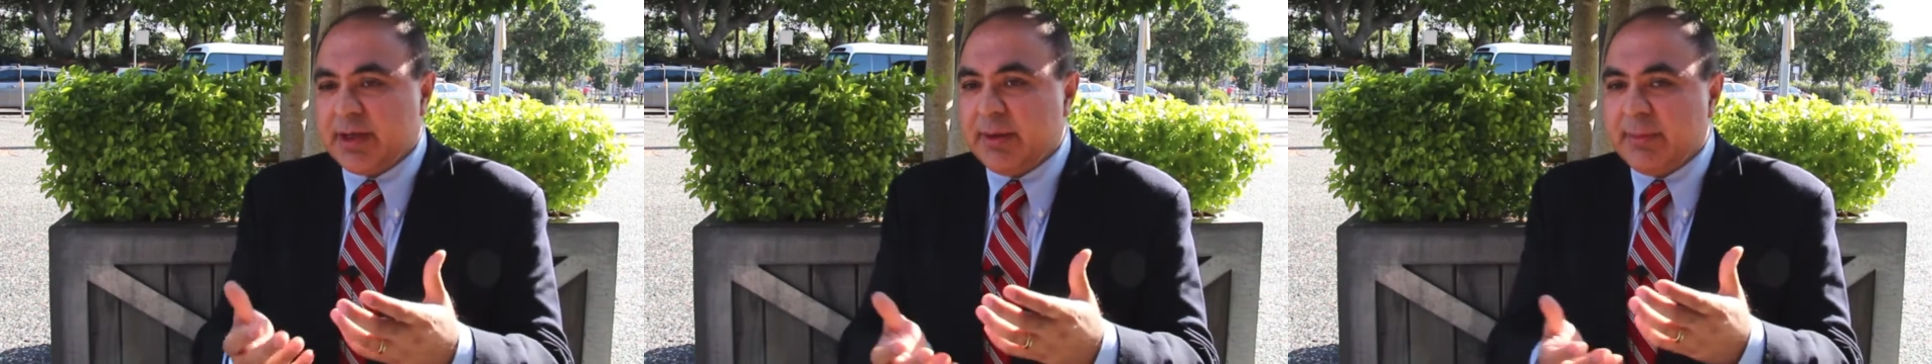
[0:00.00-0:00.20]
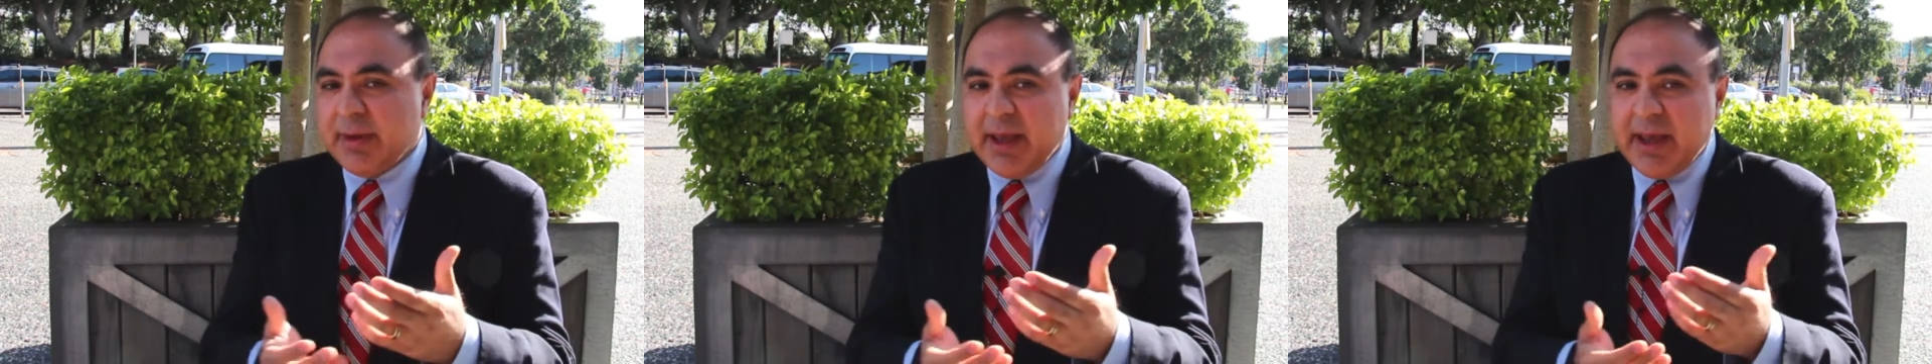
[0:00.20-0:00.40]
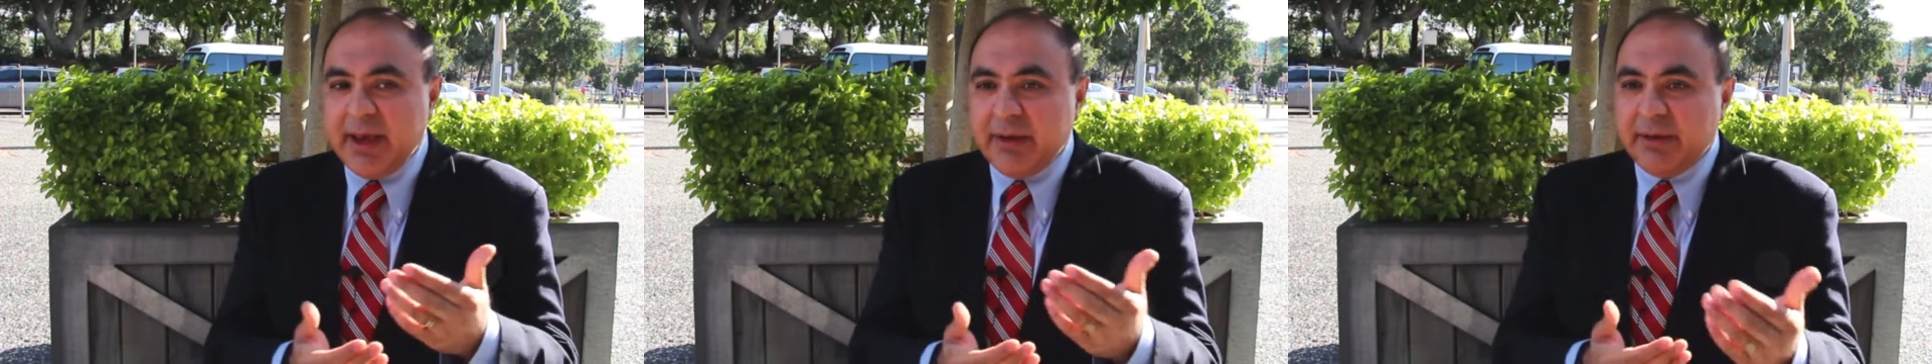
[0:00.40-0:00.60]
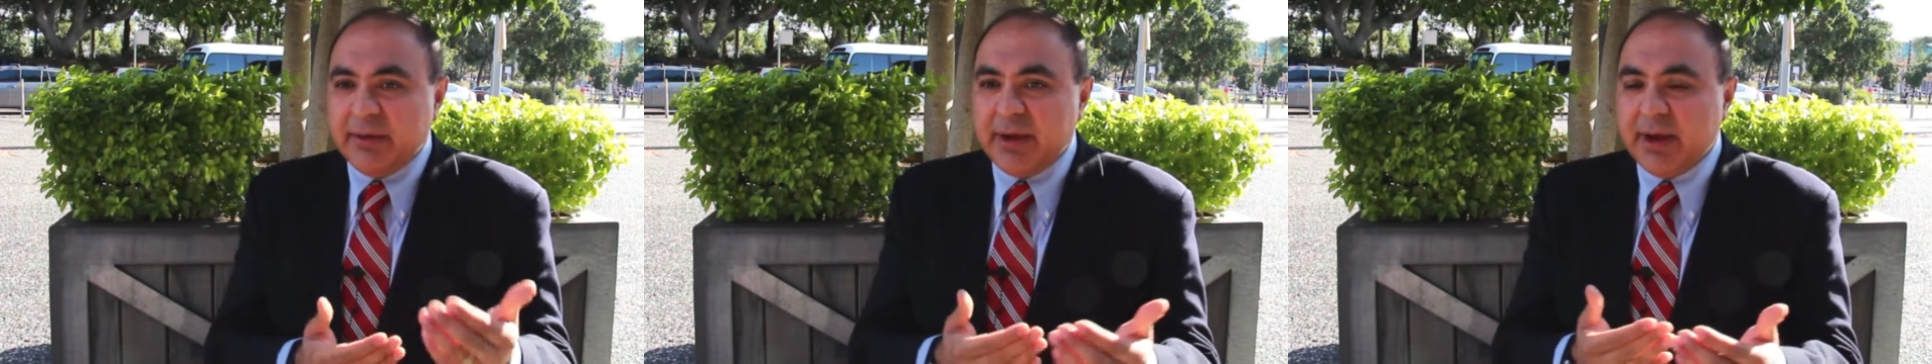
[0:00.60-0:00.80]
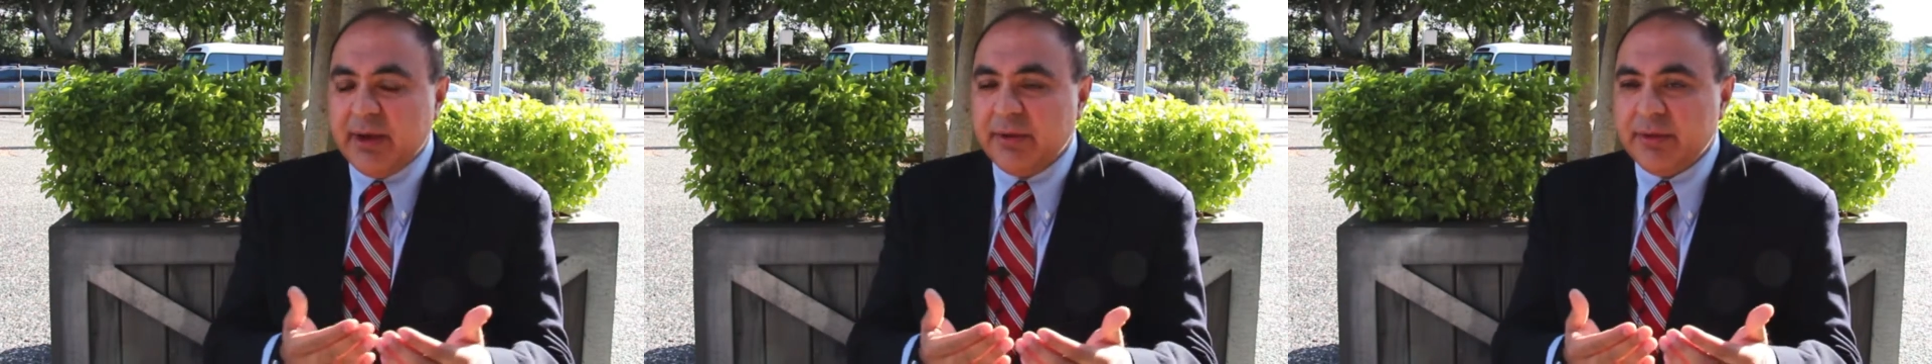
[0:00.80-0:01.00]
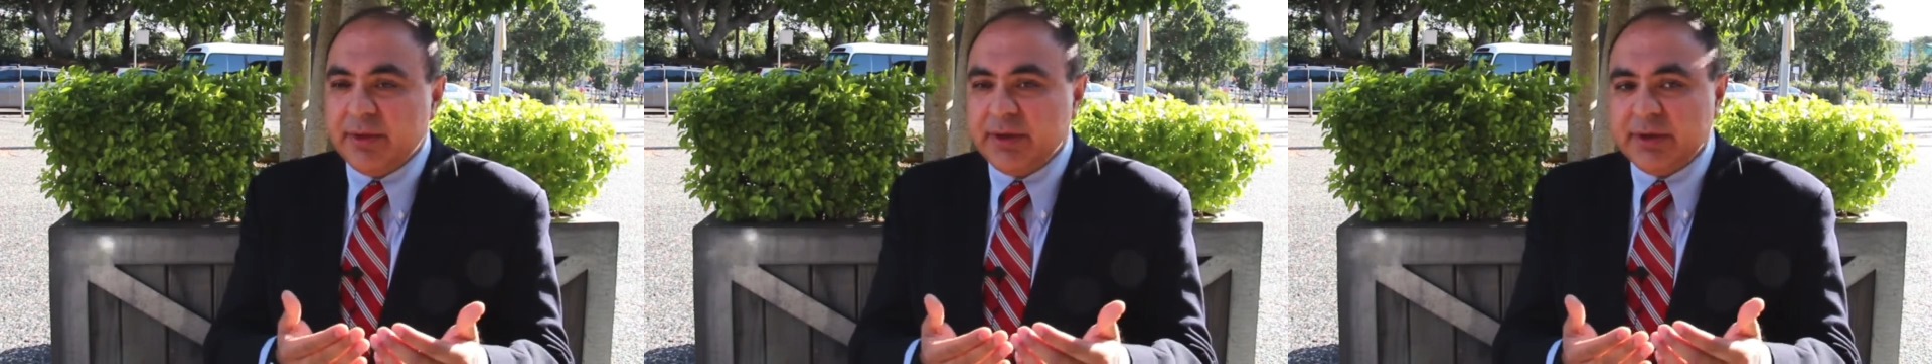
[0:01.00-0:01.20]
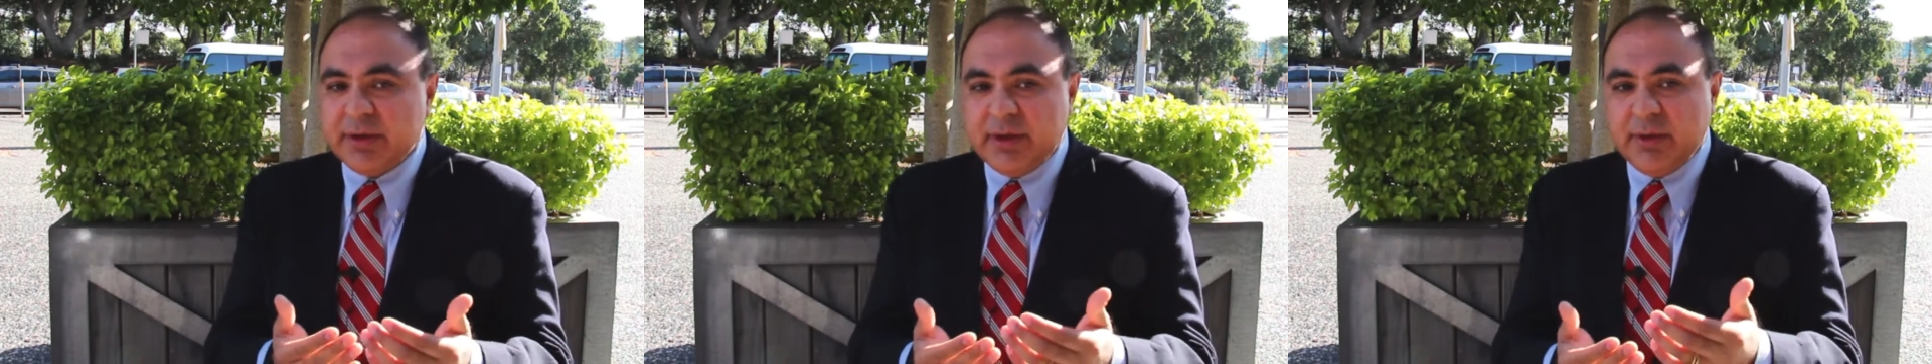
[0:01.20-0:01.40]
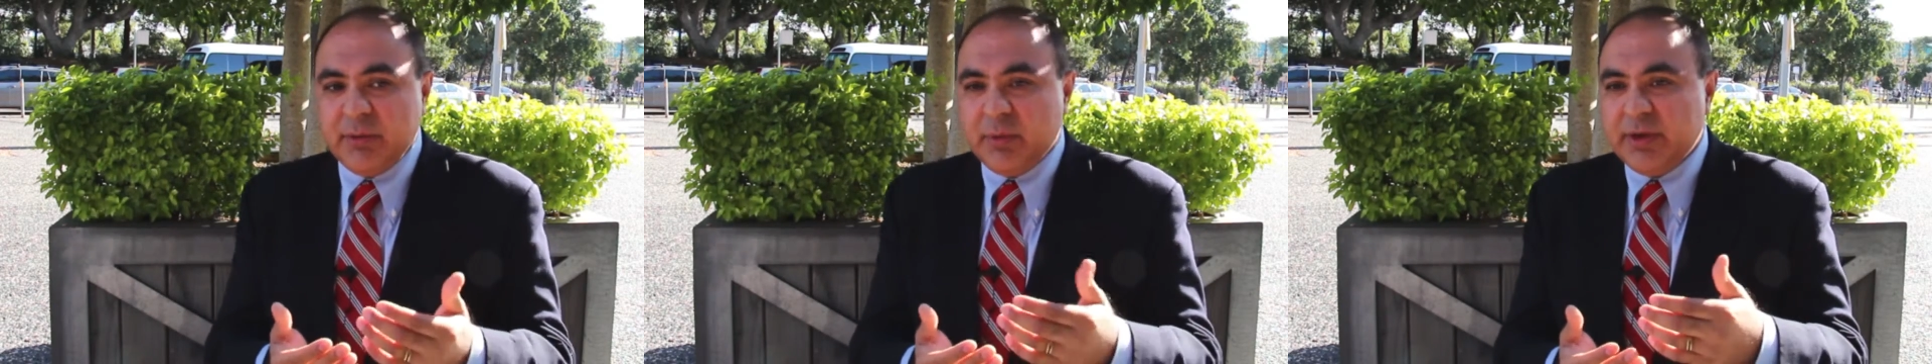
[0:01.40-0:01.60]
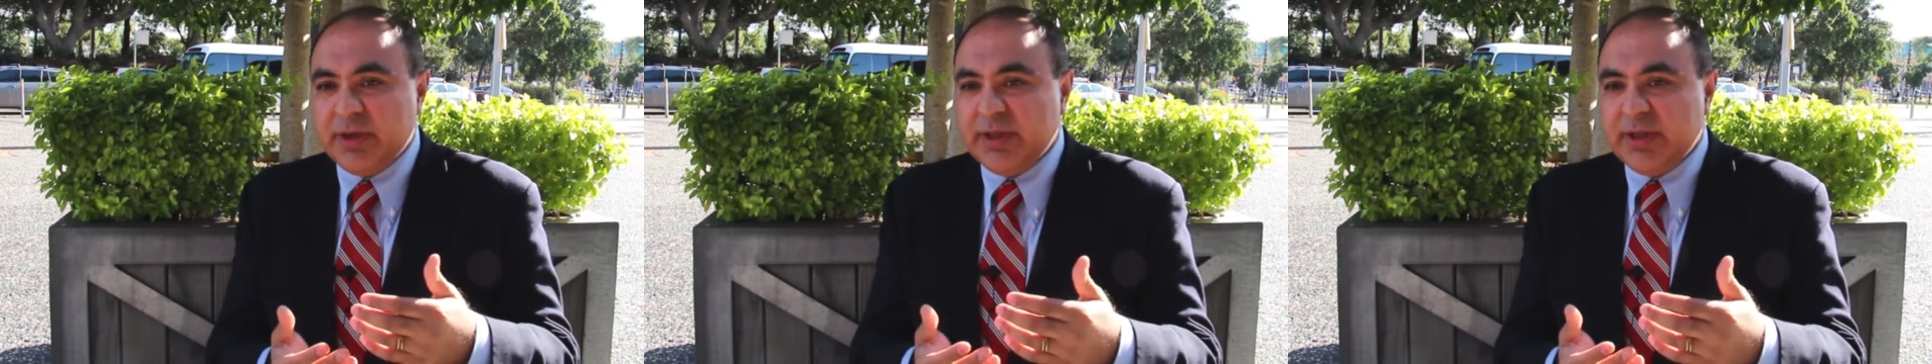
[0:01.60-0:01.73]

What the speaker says: how then can